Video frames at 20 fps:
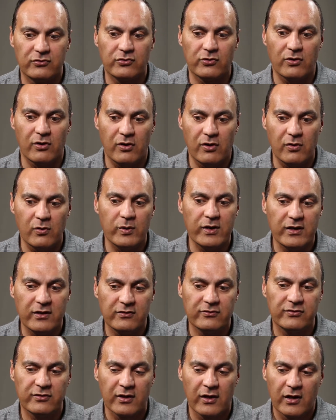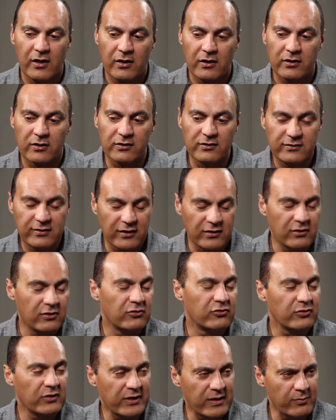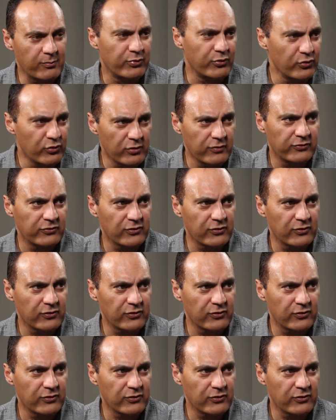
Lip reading: to always continuously improve.